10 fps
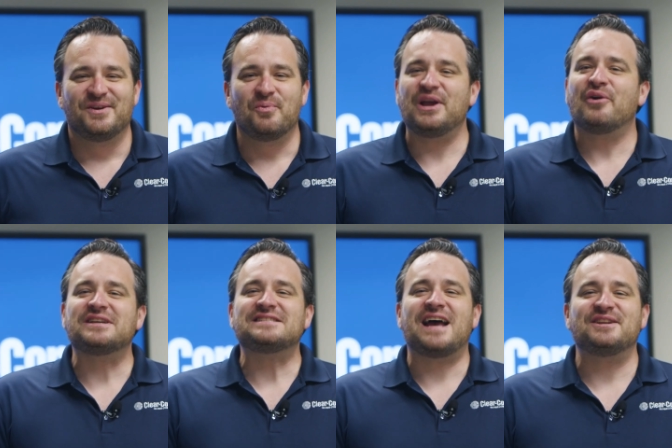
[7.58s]
We are
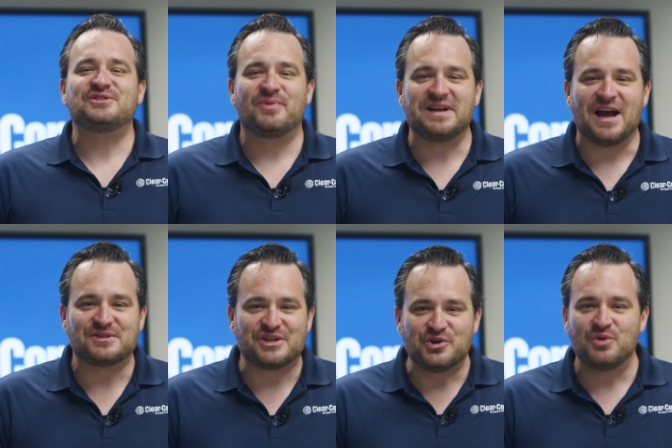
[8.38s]
excited to
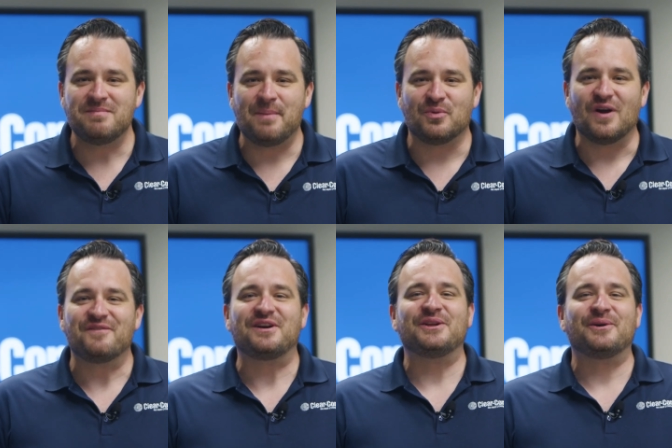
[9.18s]
announce a new member
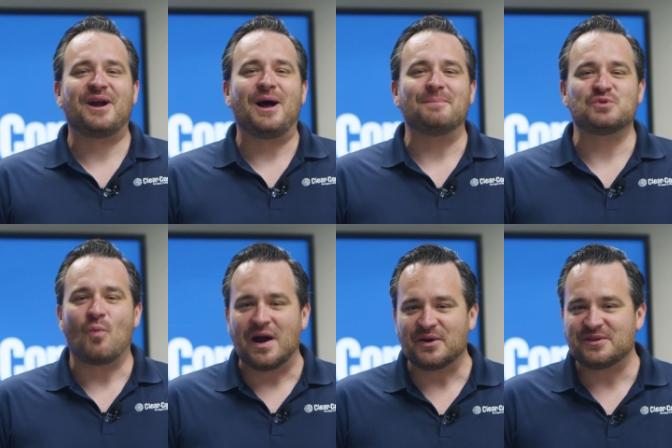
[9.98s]
of Clear-Com's
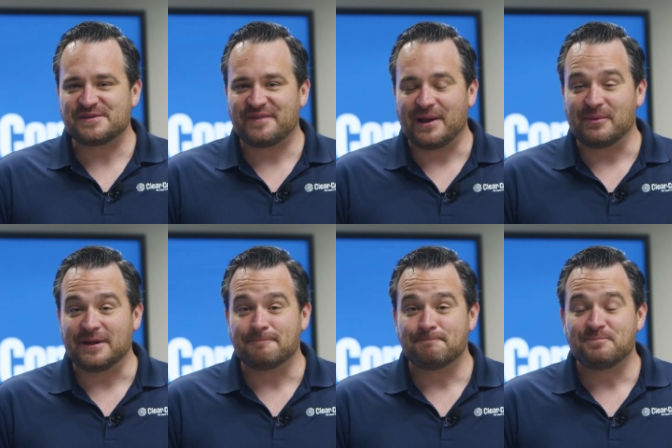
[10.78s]
wireless
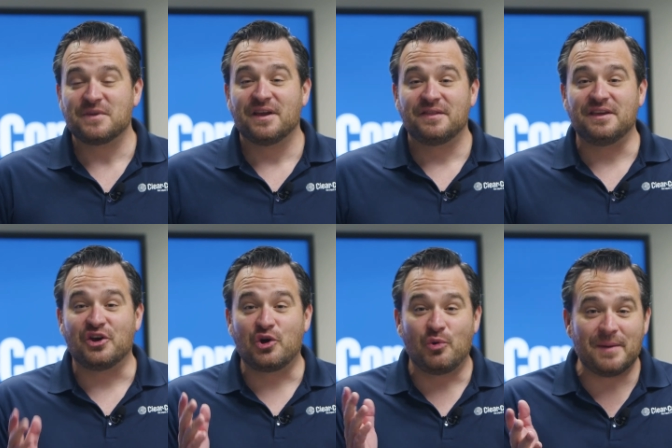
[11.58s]
family. The
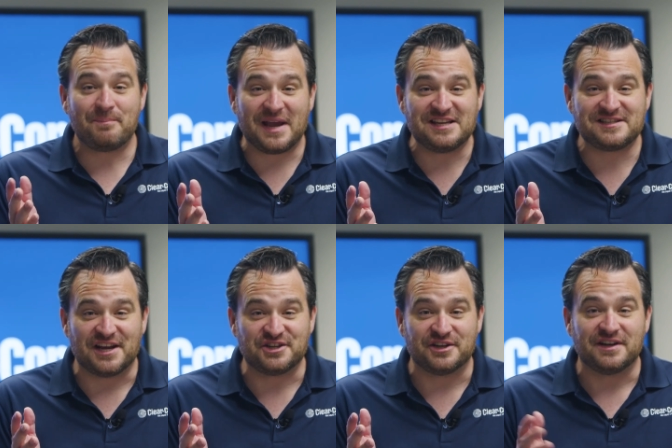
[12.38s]
Equip base
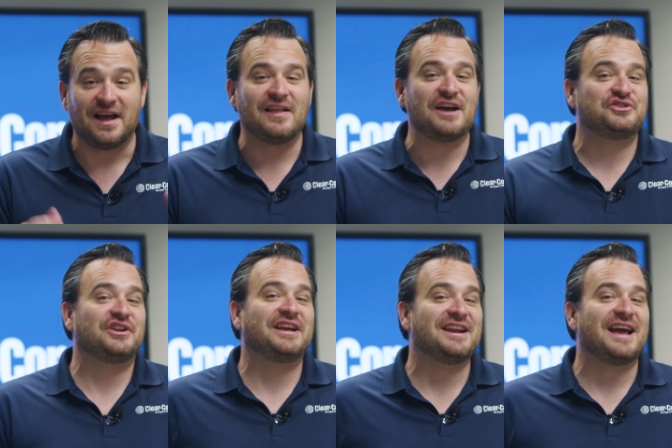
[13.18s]
station allows you
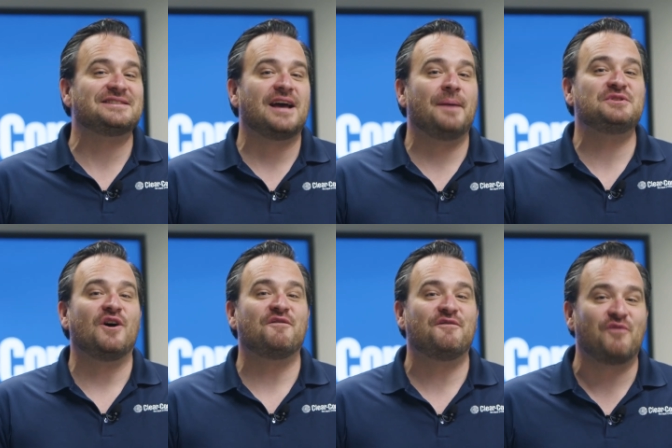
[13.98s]
to connect up
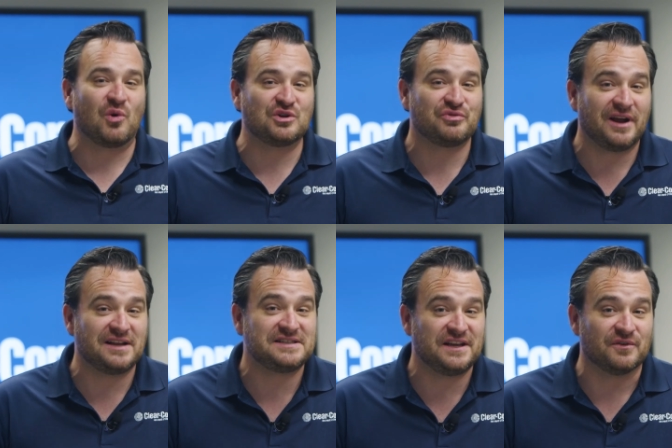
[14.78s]
to four
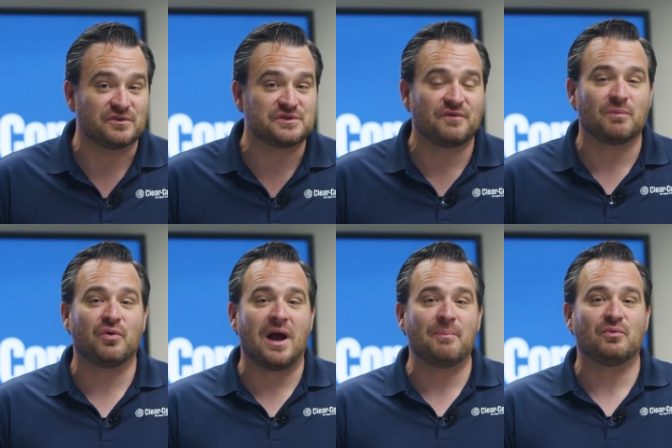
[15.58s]
transceivers for
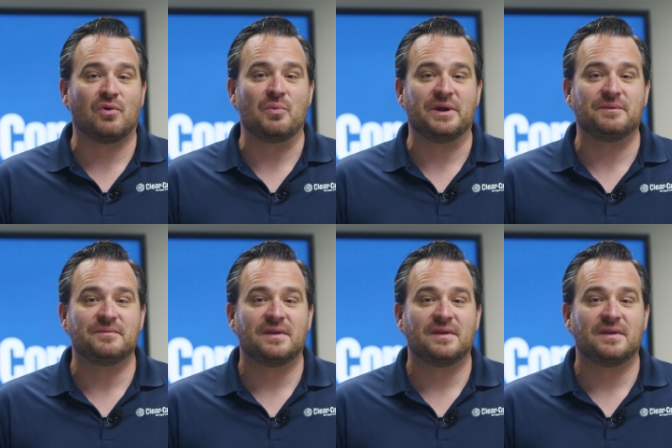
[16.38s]
proper roaming